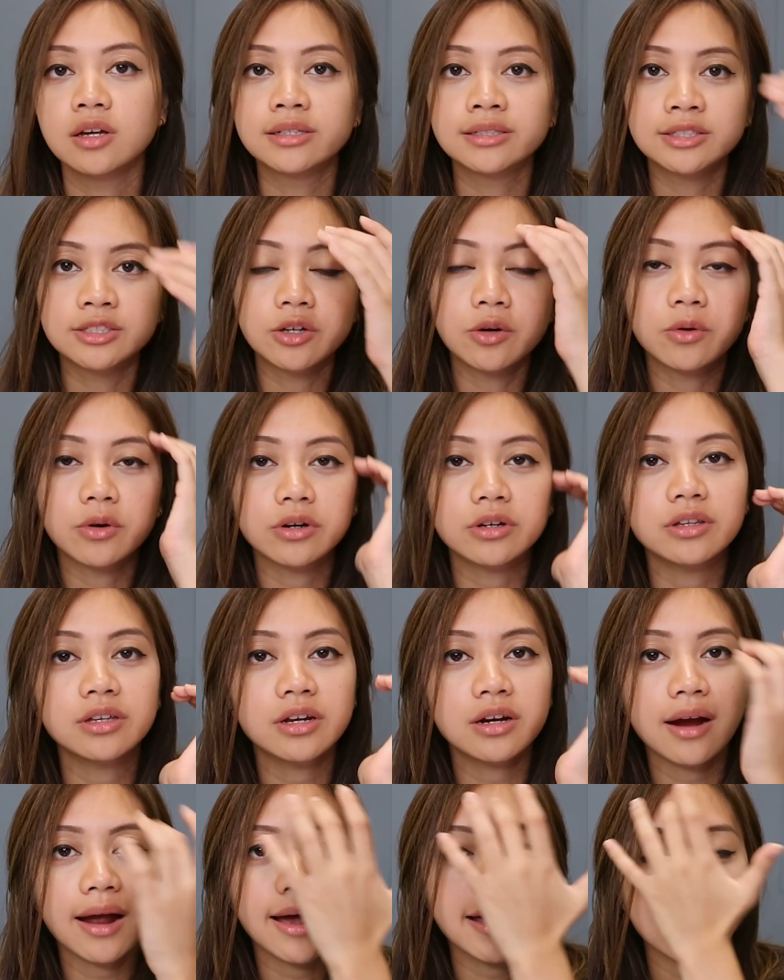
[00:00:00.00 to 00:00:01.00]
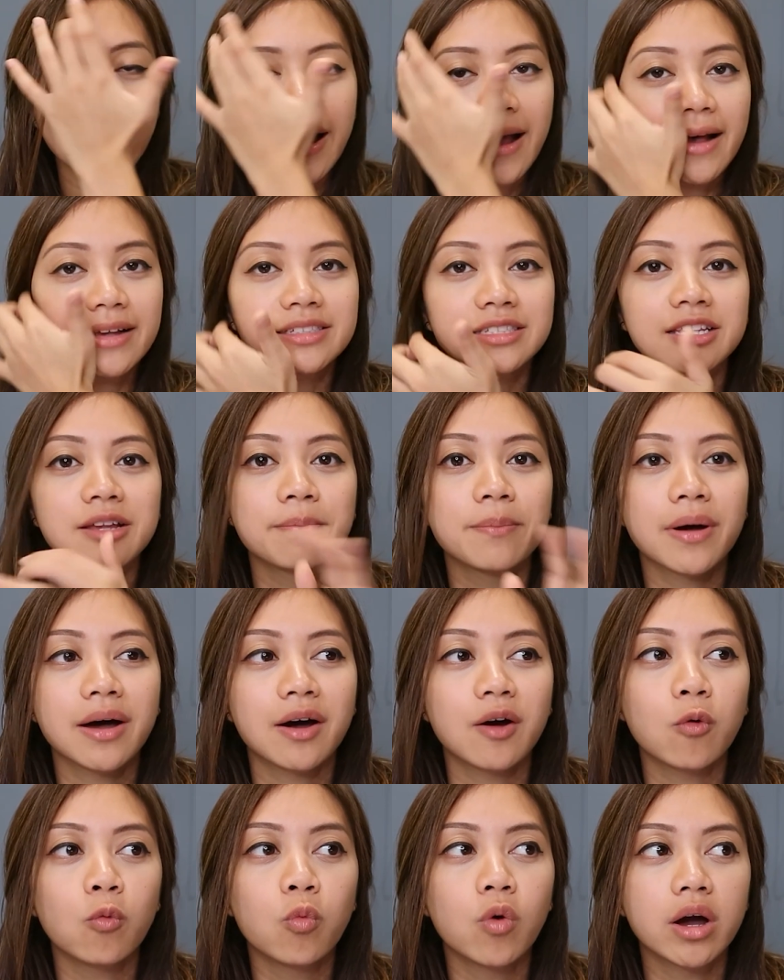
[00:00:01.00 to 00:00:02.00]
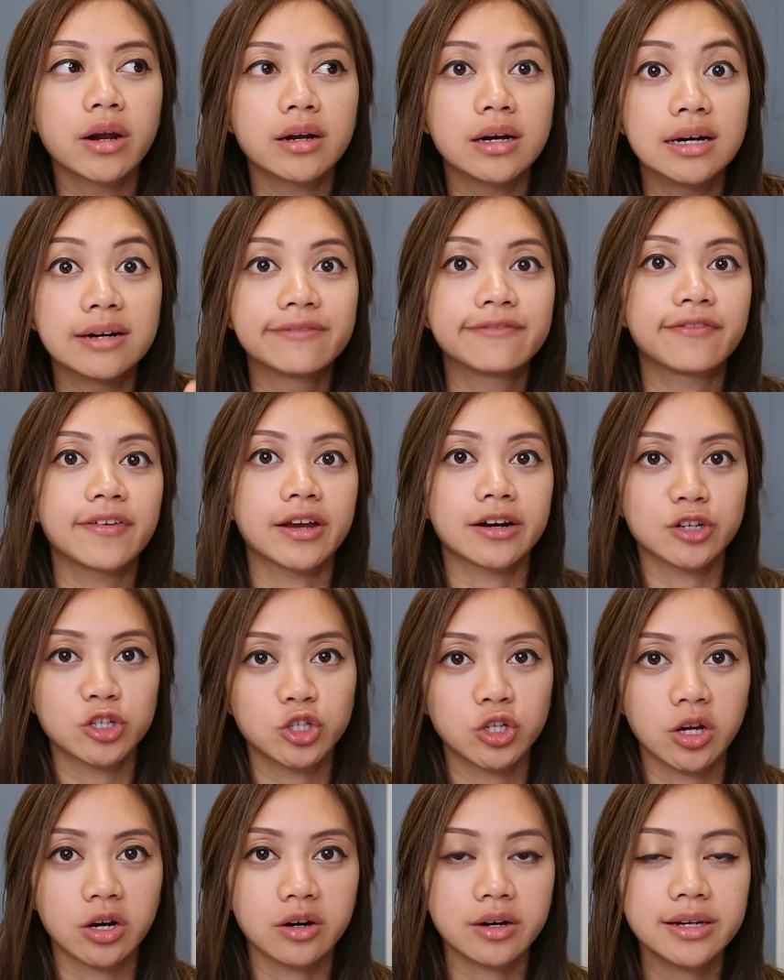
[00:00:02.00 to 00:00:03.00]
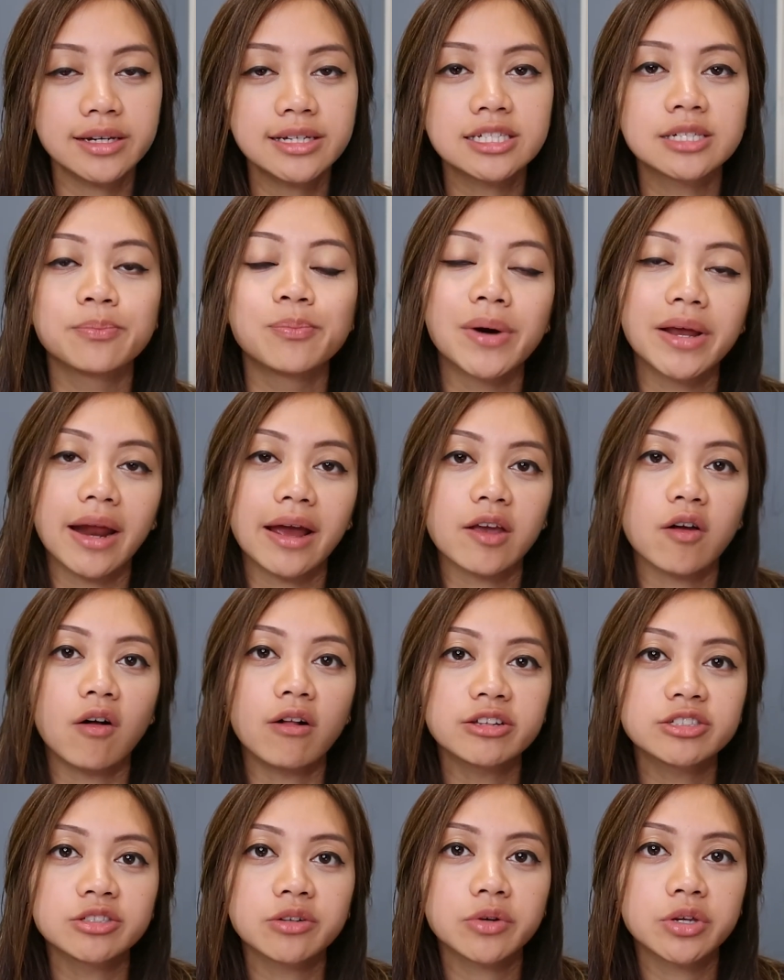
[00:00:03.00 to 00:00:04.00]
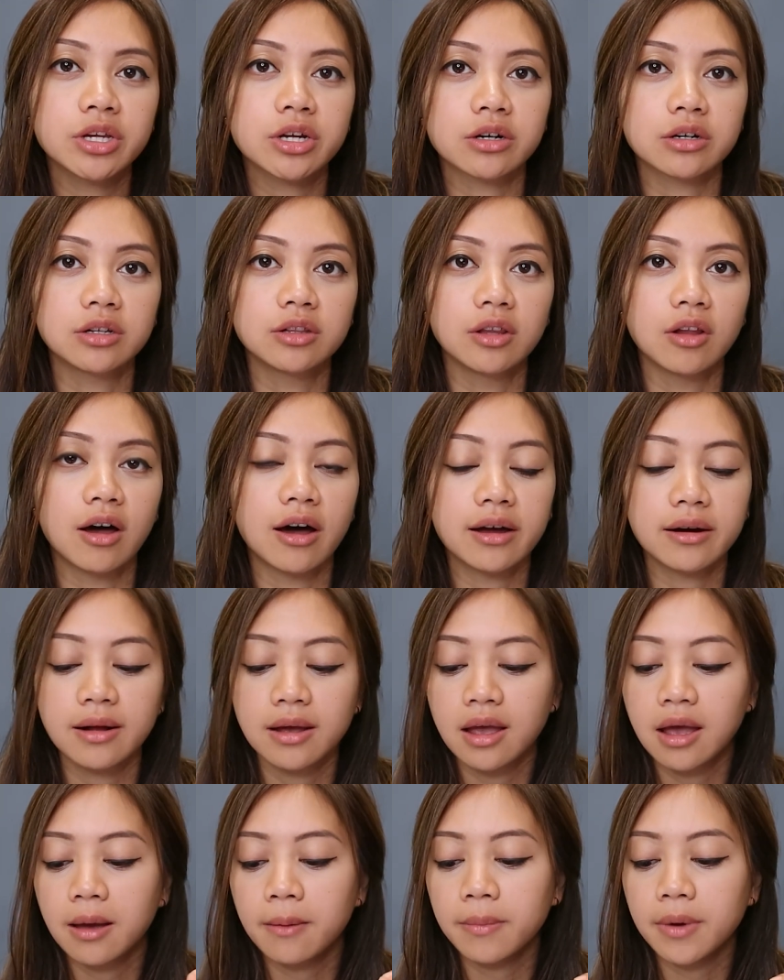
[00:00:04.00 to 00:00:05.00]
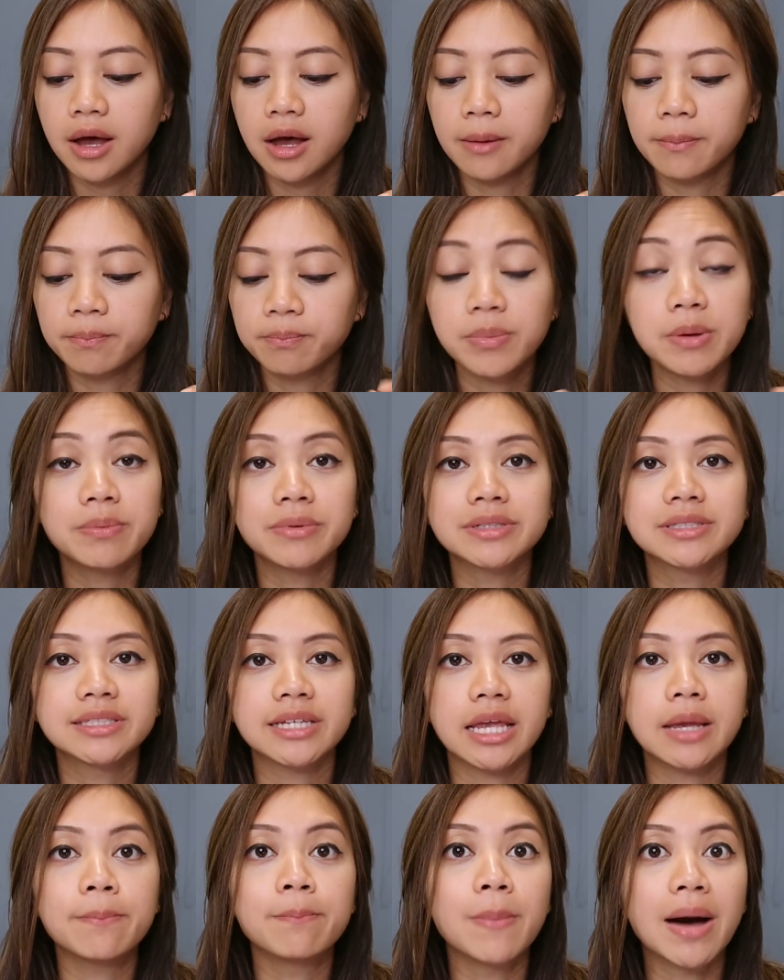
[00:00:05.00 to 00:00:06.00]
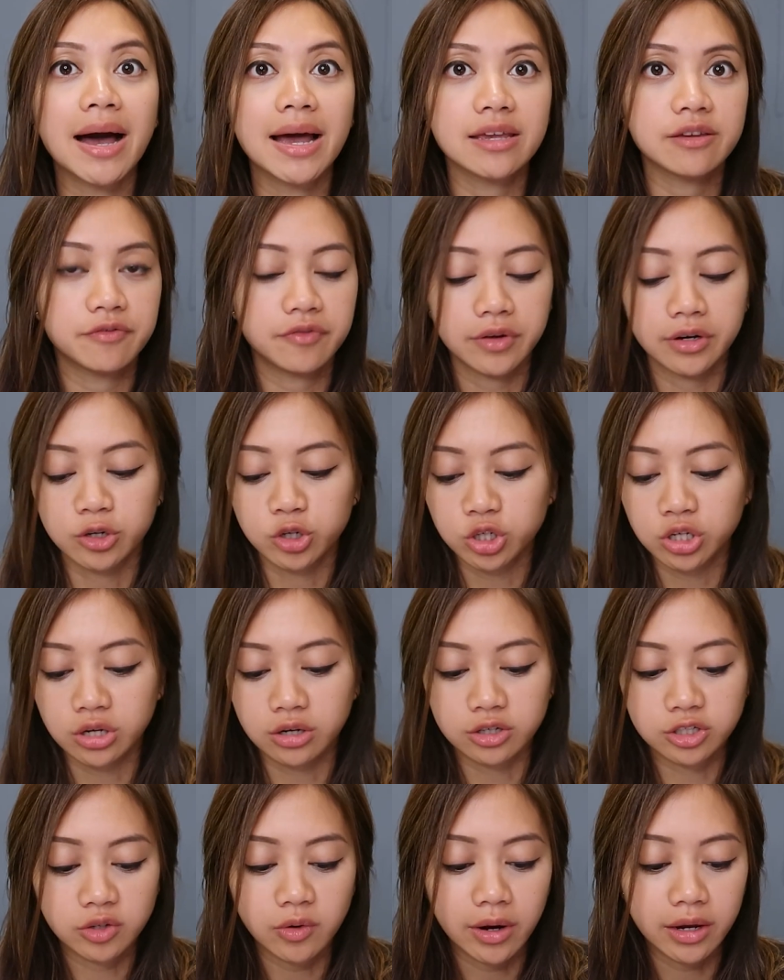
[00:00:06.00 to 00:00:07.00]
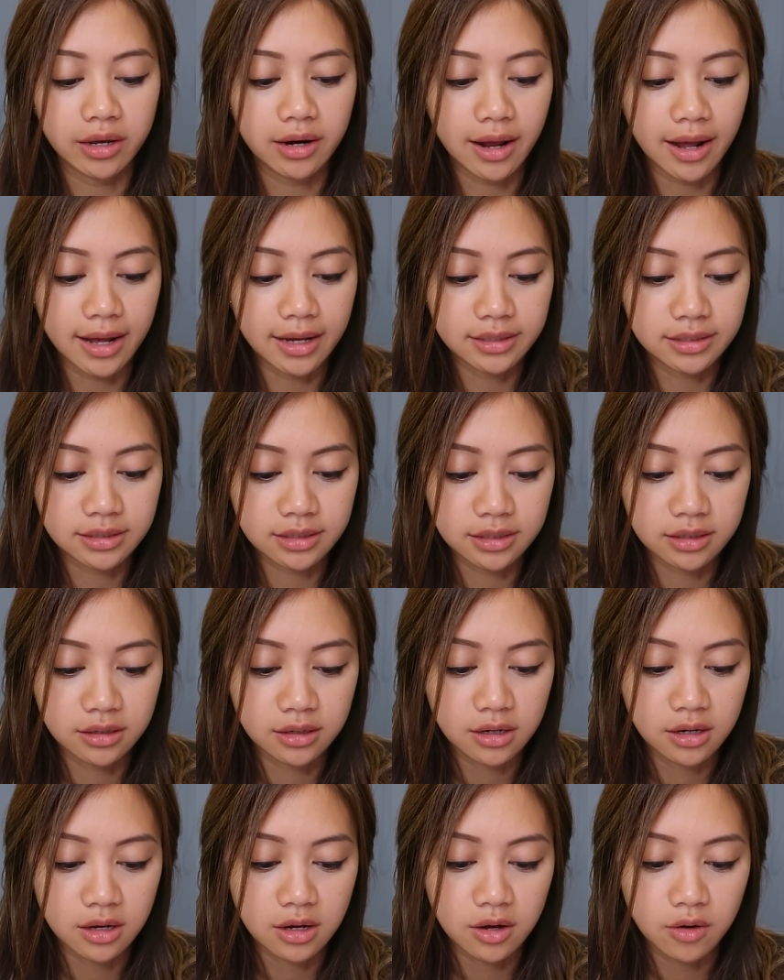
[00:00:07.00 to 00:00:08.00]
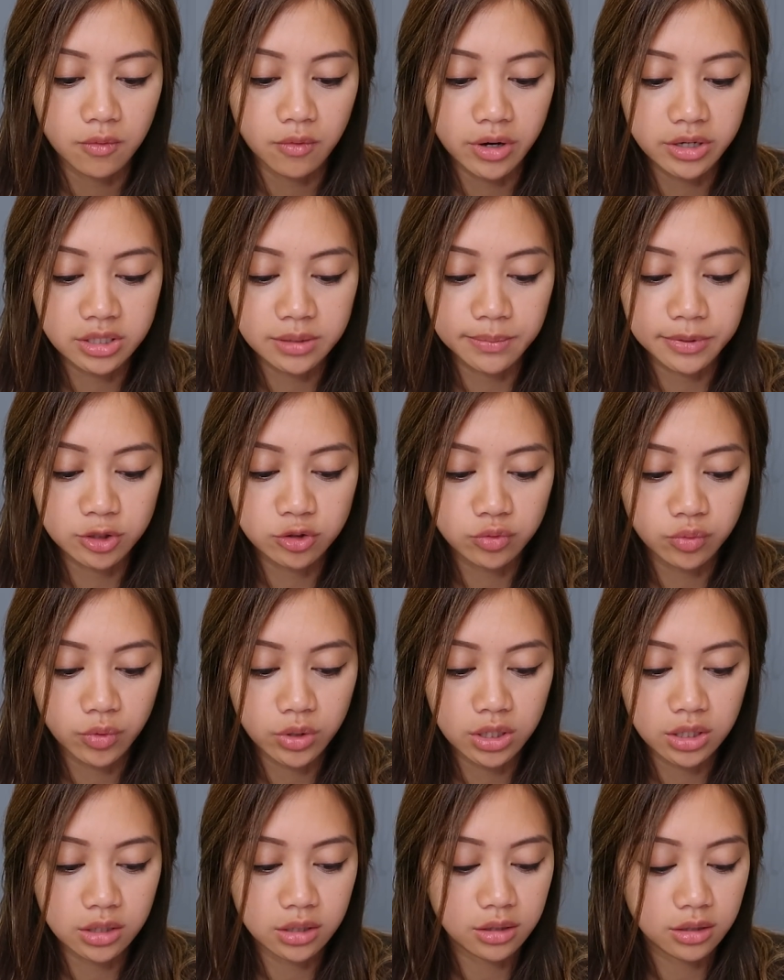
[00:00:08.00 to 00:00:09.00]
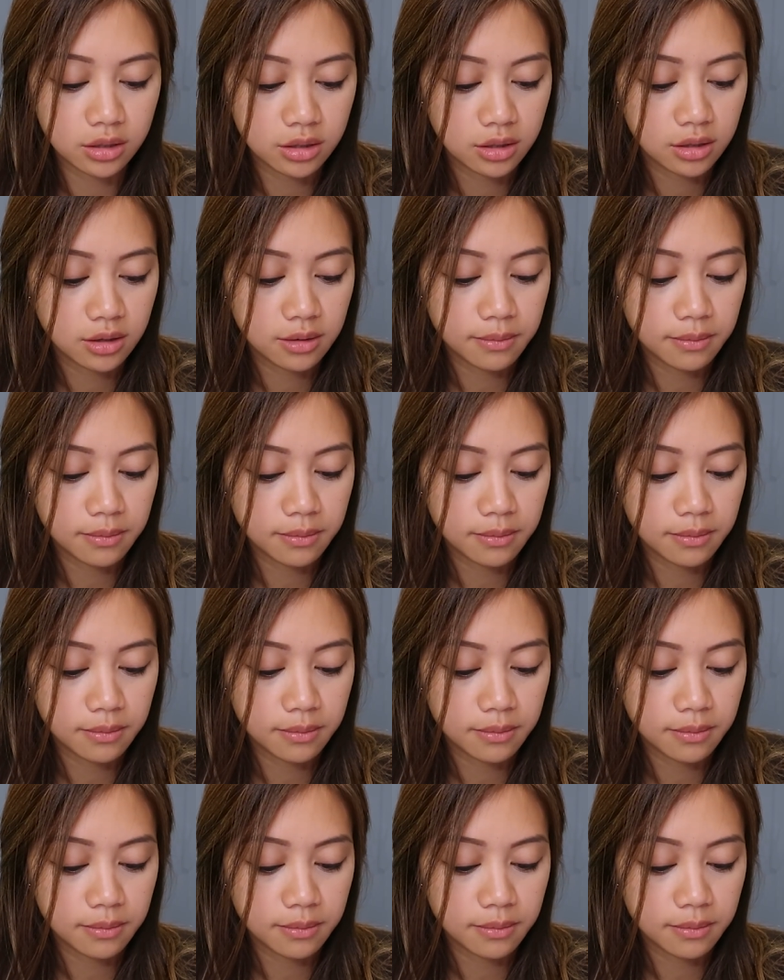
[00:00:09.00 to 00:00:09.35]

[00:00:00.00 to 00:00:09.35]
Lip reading: So earlier I asked about what a fair share is, but I also hear a lot people say my fair share. So I can ask, what is it between